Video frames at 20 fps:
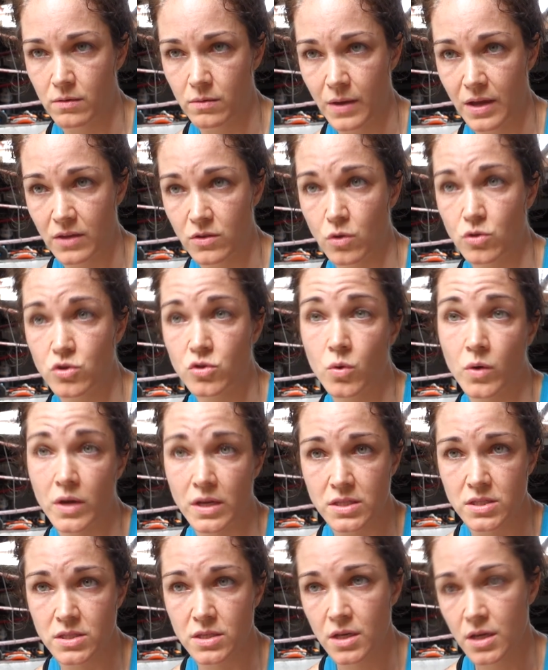We had no
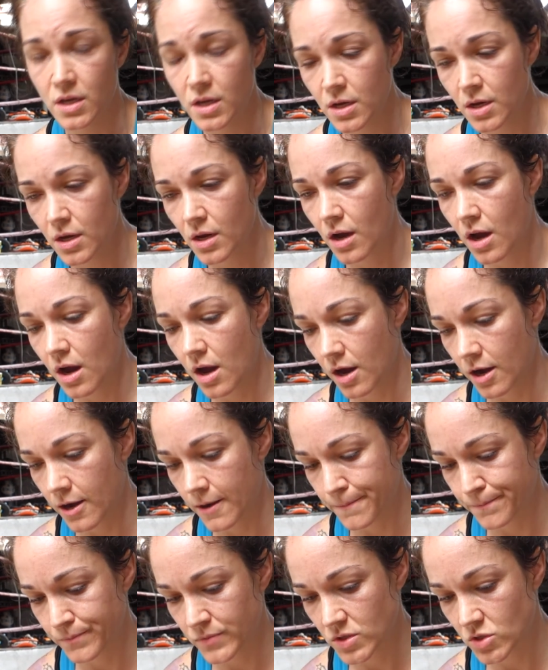choice.
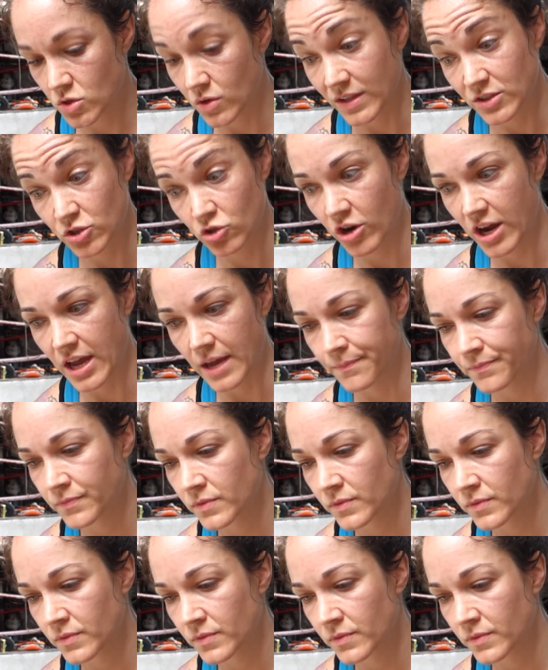So that's great.